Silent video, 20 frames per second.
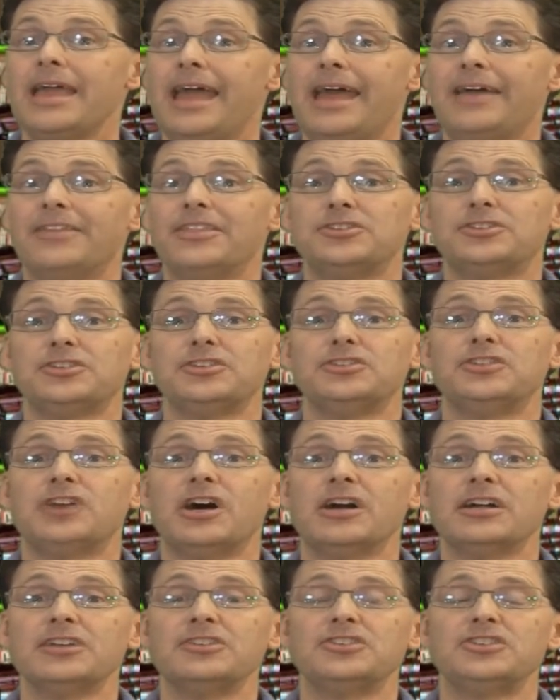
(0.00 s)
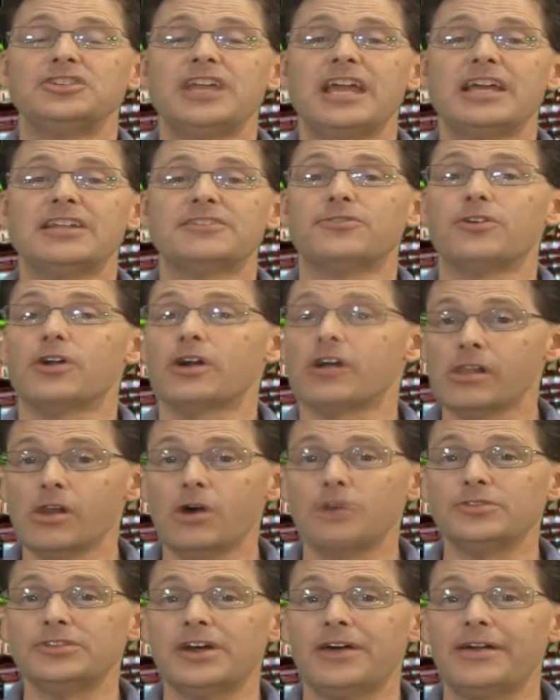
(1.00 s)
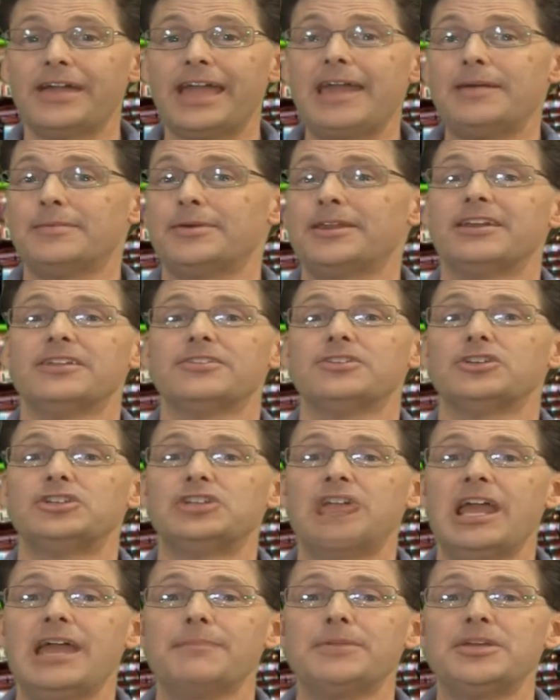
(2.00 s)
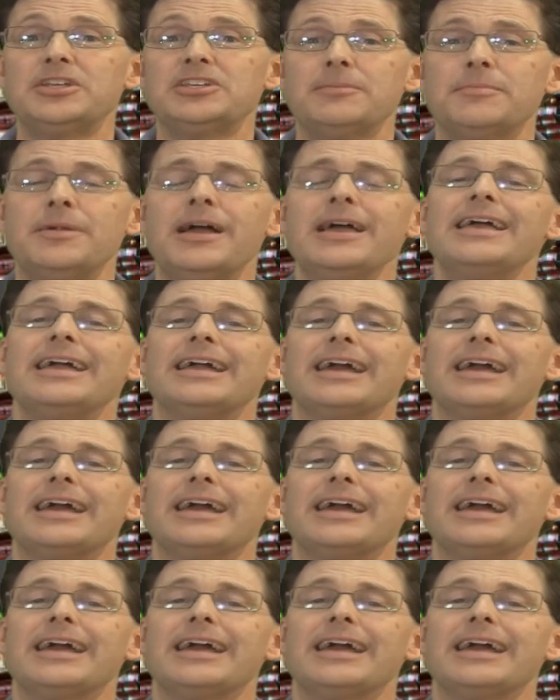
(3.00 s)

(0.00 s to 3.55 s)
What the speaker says: And this is Duncan's chance for a closeout game and another championship.